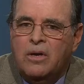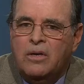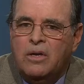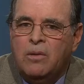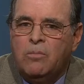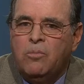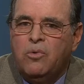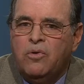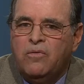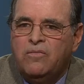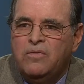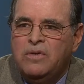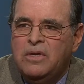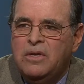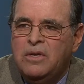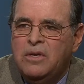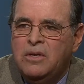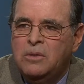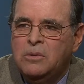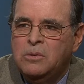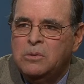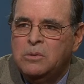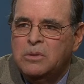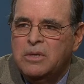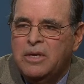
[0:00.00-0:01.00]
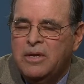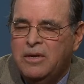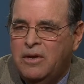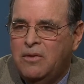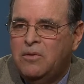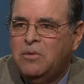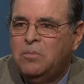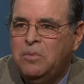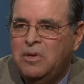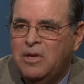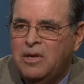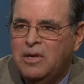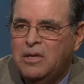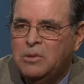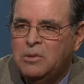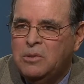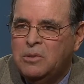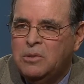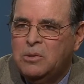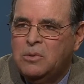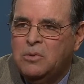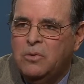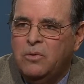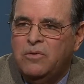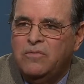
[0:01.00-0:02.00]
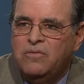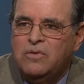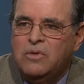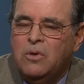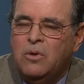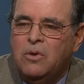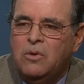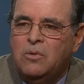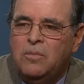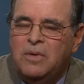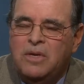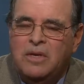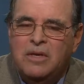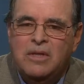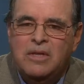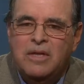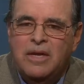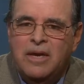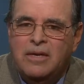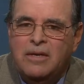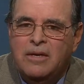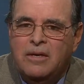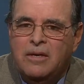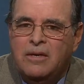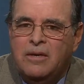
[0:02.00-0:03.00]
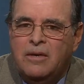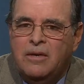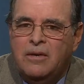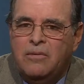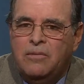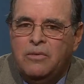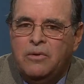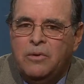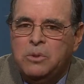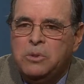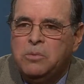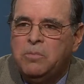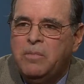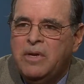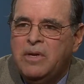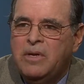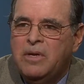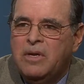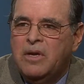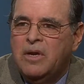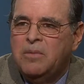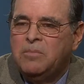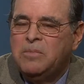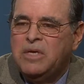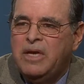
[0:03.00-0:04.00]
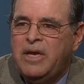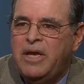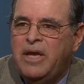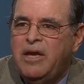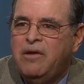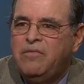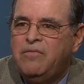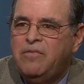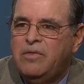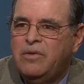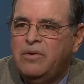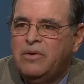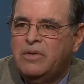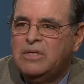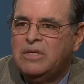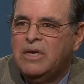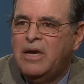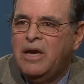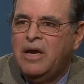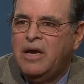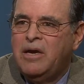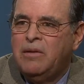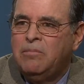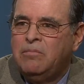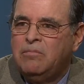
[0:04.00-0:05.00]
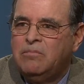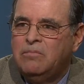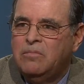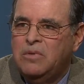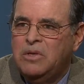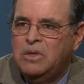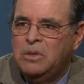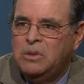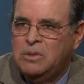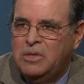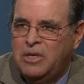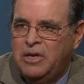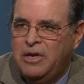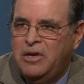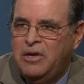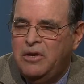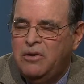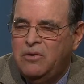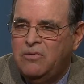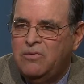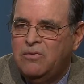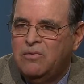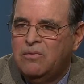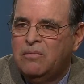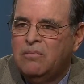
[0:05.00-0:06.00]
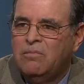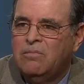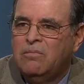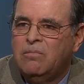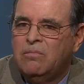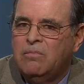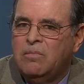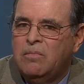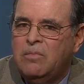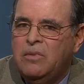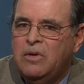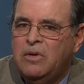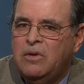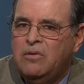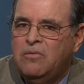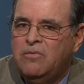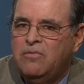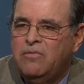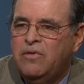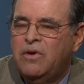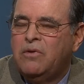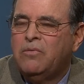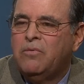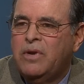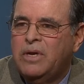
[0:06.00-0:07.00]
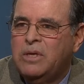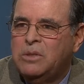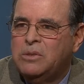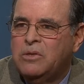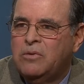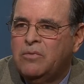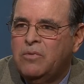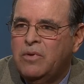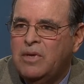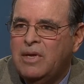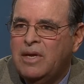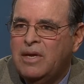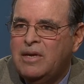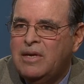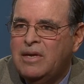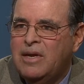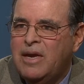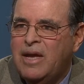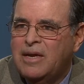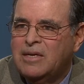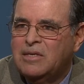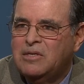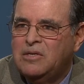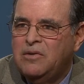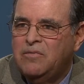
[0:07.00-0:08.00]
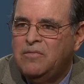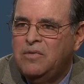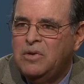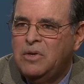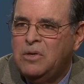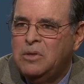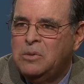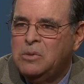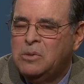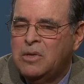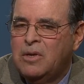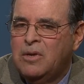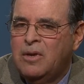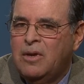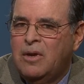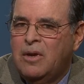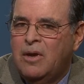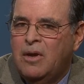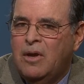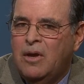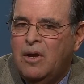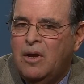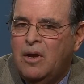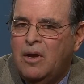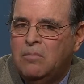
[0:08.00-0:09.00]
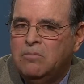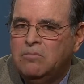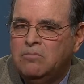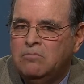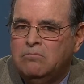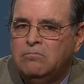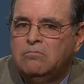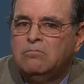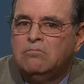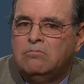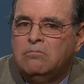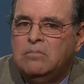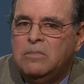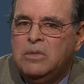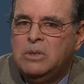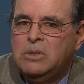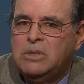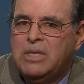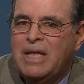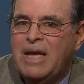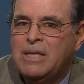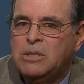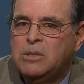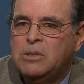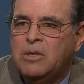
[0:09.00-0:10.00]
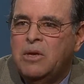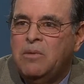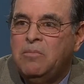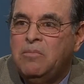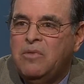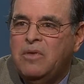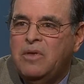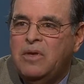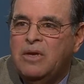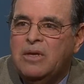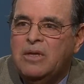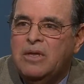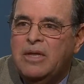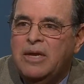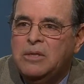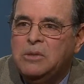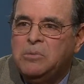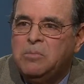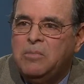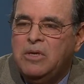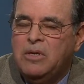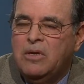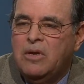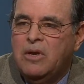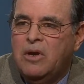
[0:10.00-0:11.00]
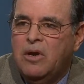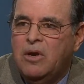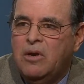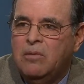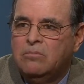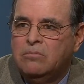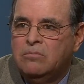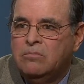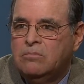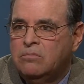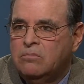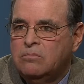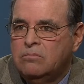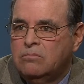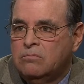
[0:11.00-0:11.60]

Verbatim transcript: a number of deans at other places who have told me that they're spending up to half of their time these days in fundraising related activities. Um, is that something that's become